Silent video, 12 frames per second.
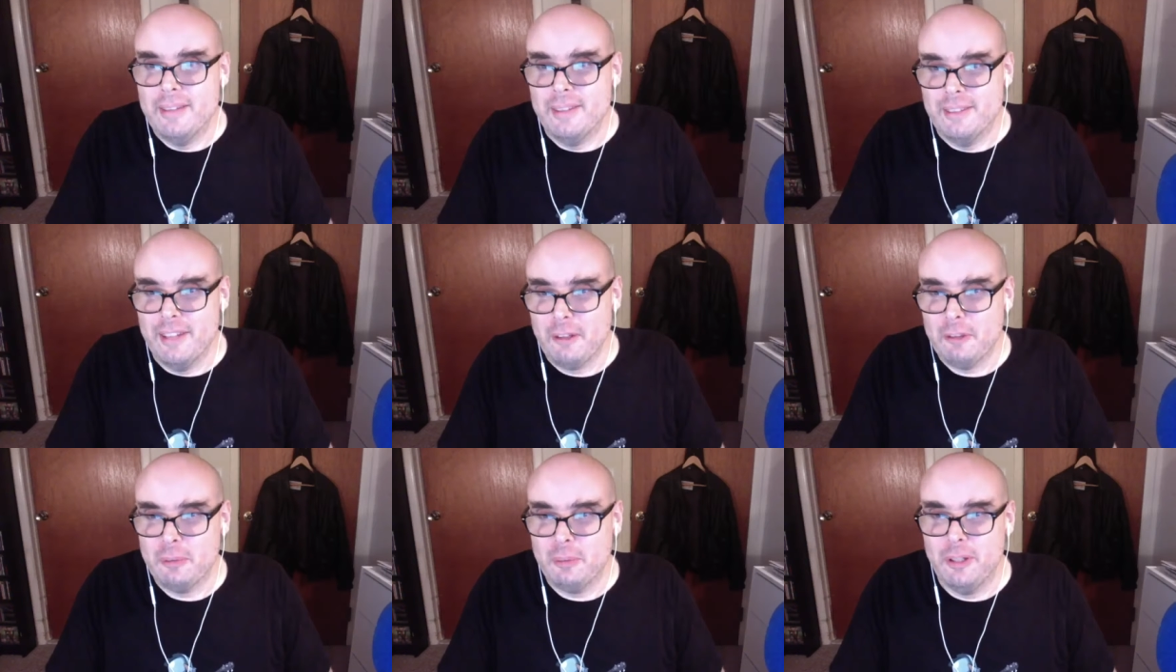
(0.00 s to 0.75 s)
the
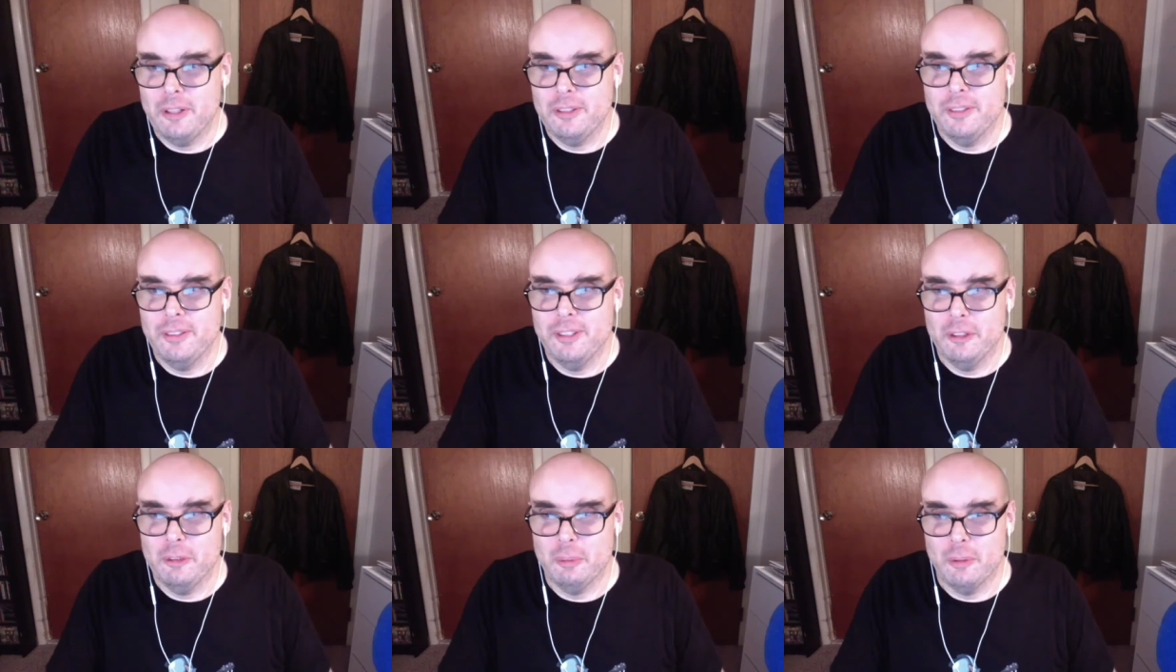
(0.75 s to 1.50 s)
next one
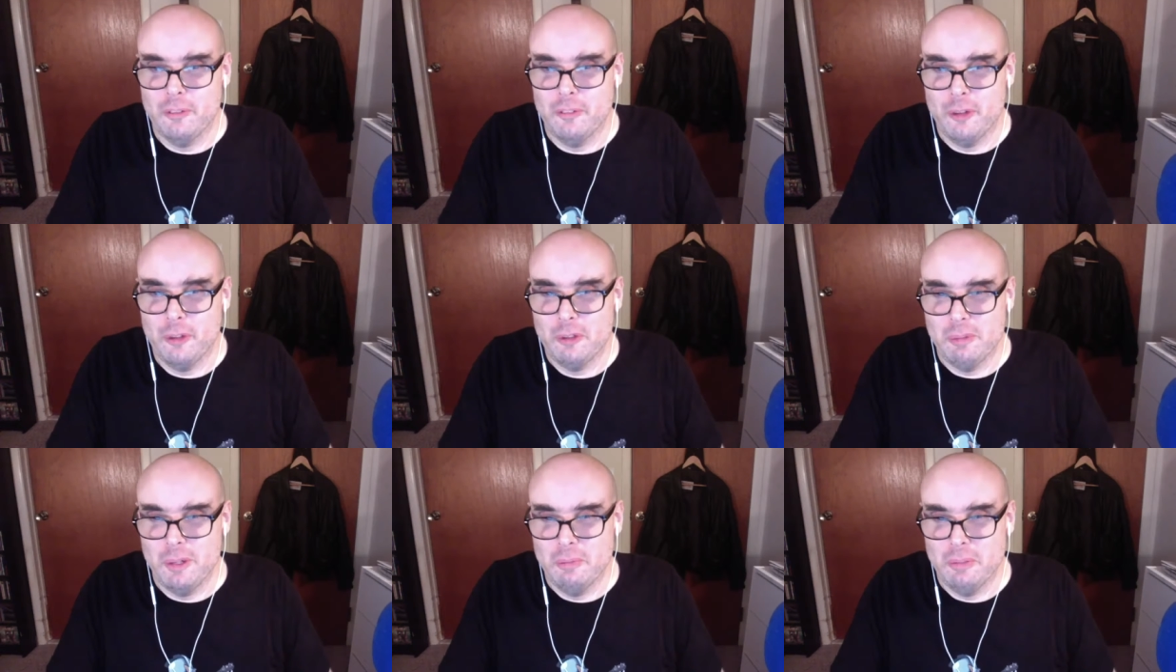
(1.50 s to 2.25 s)
is one of those
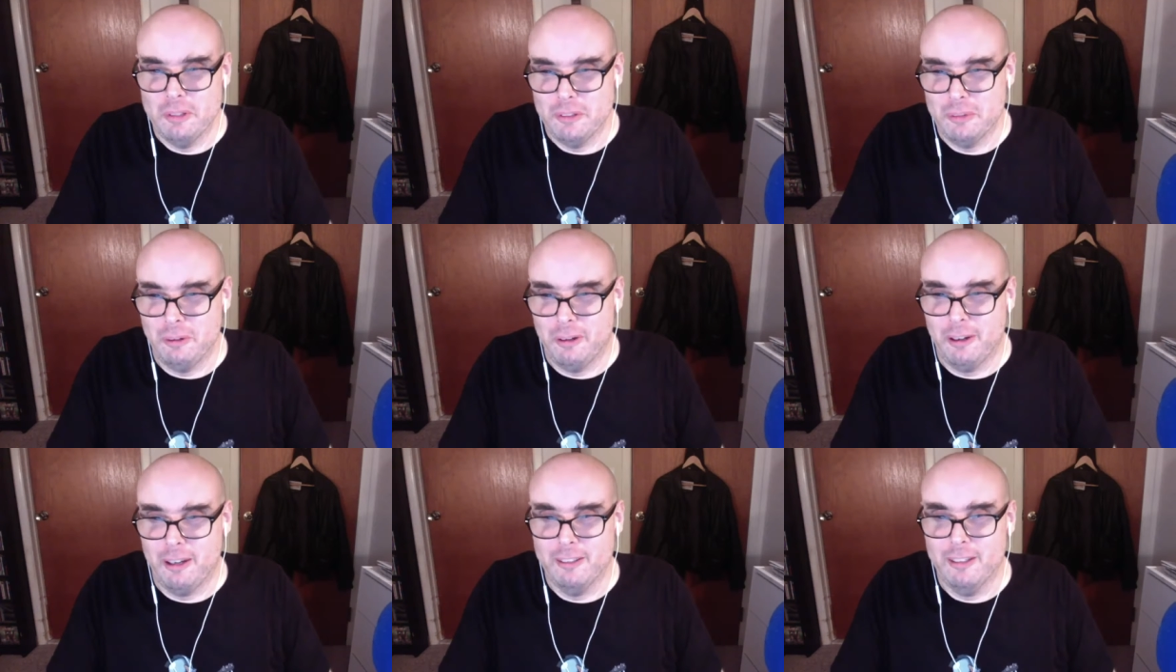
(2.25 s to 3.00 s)
moments
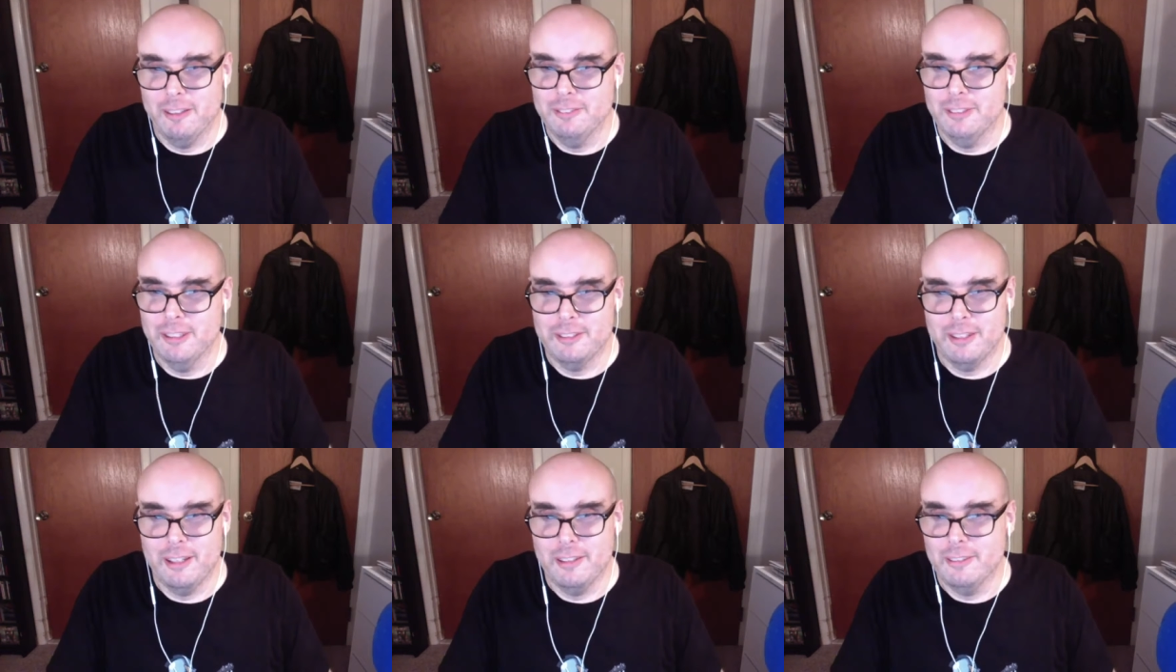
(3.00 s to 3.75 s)
where I love Dick
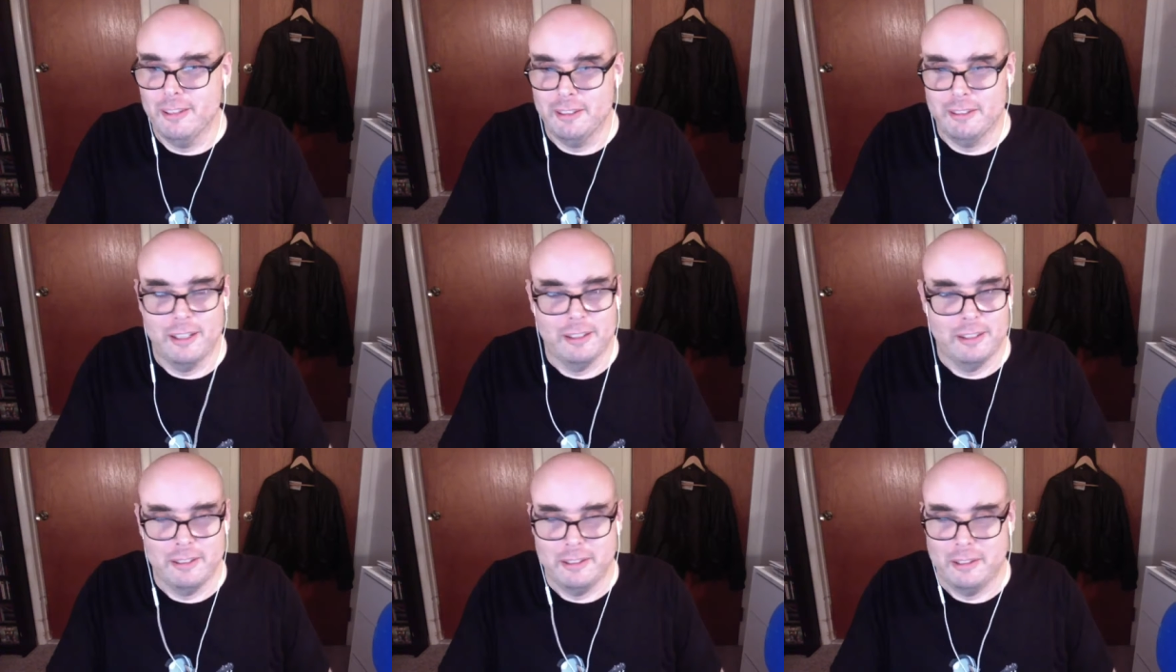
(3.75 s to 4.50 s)
Dale.
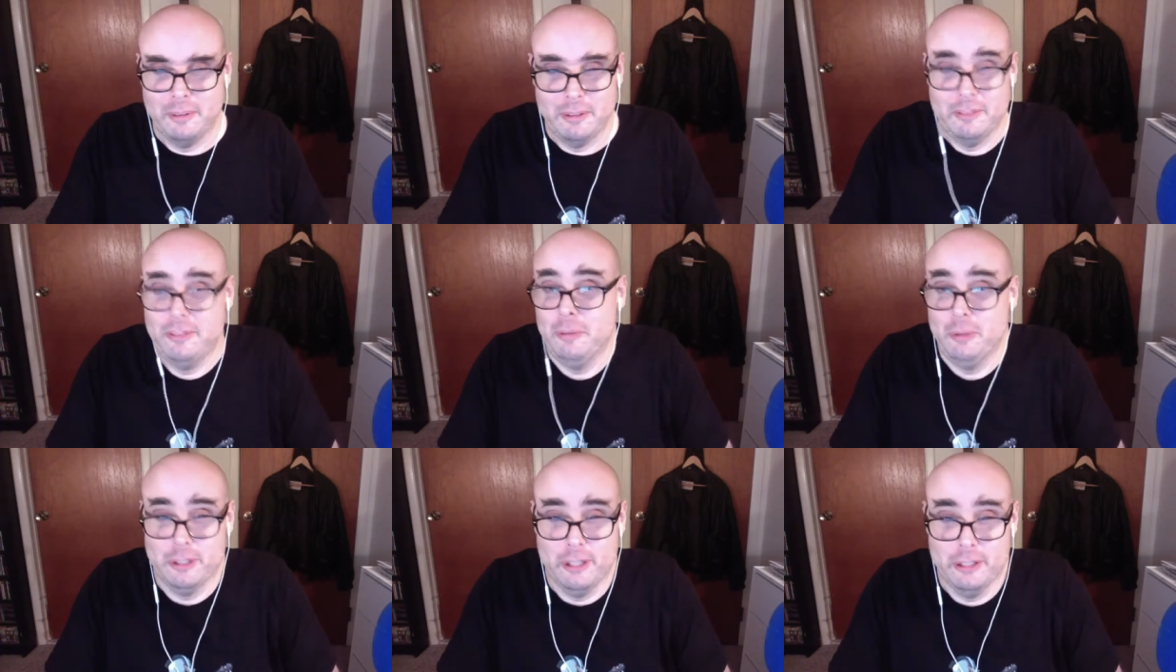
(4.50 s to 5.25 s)
He
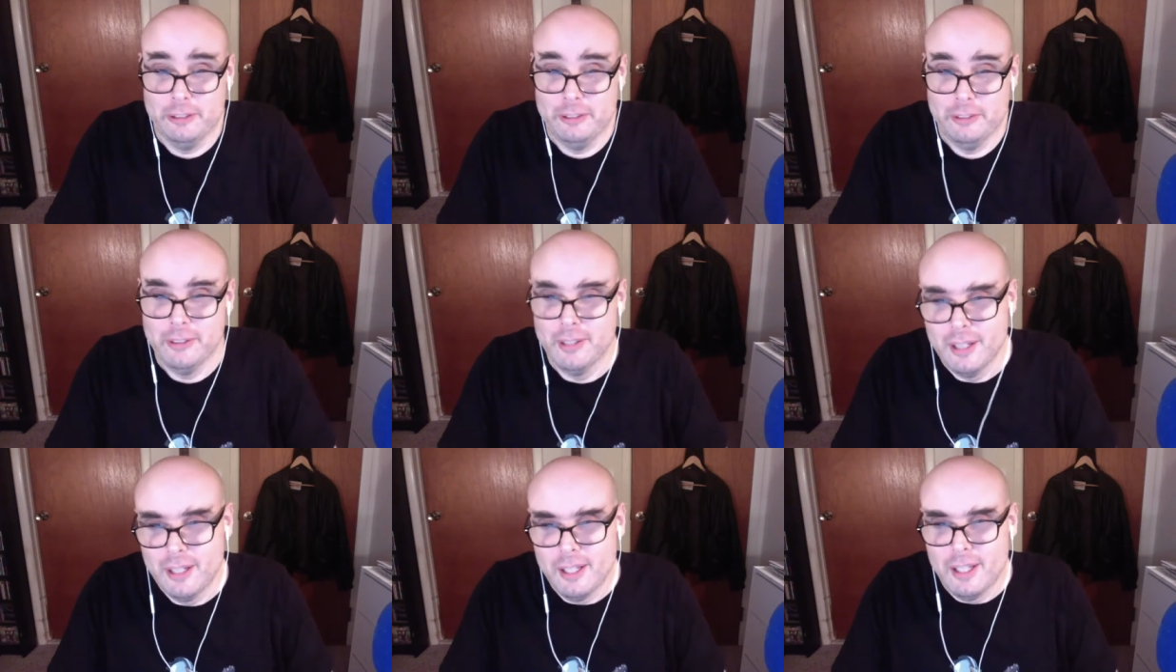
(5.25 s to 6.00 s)
was a legend,
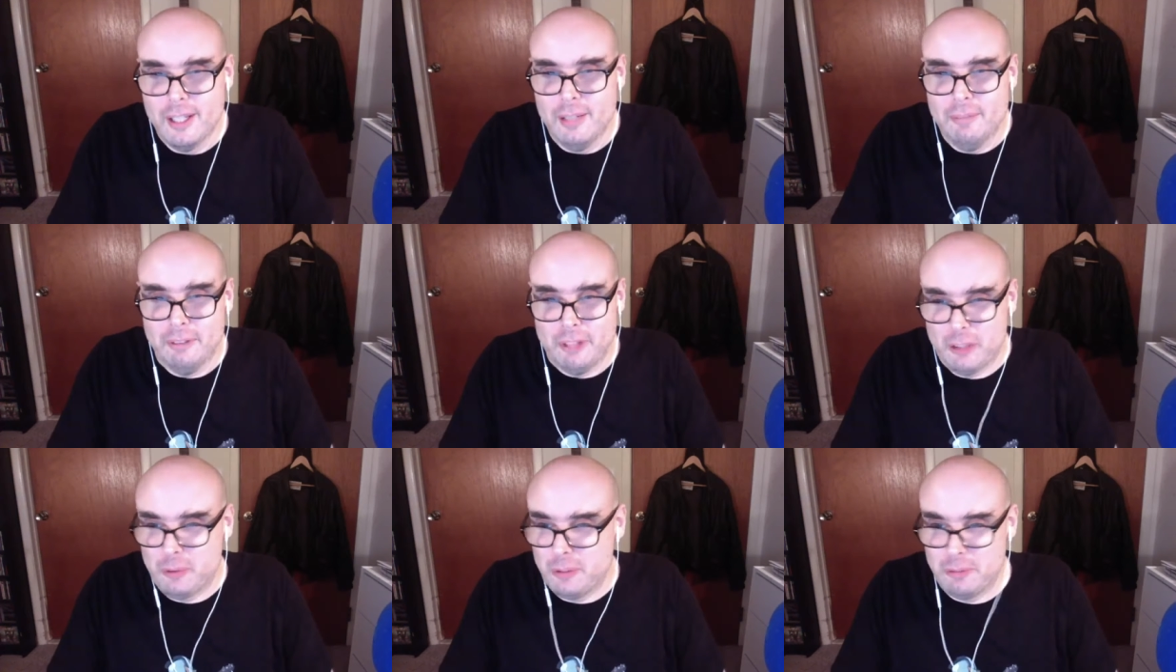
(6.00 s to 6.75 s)
but
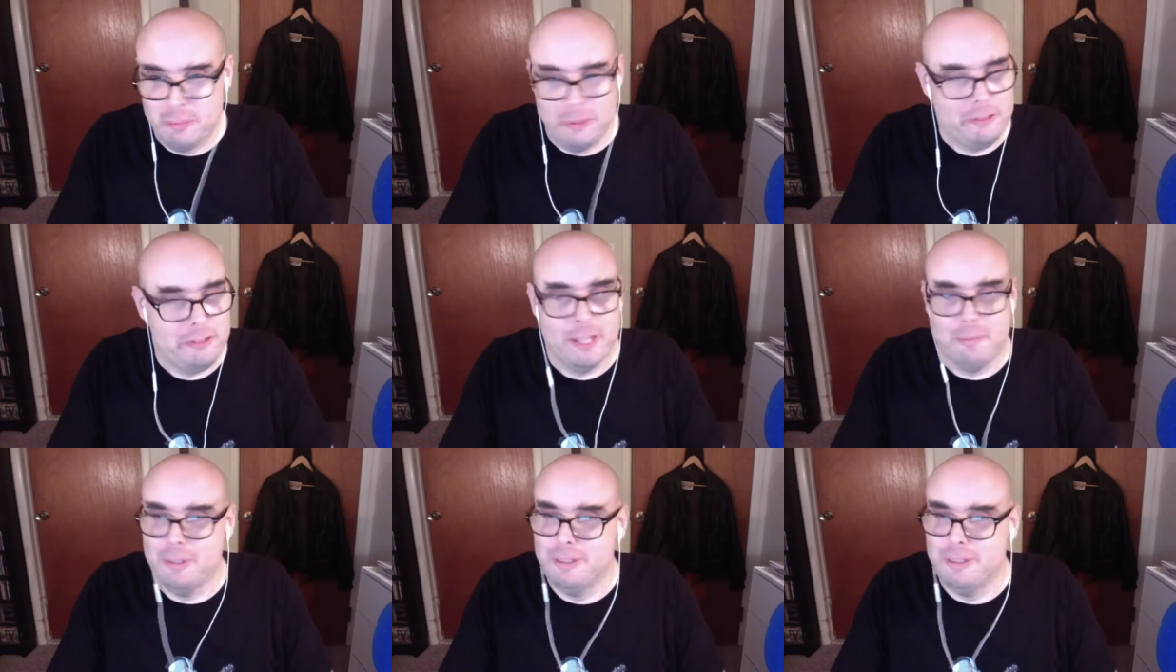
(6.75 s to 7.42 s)
this was a misstep.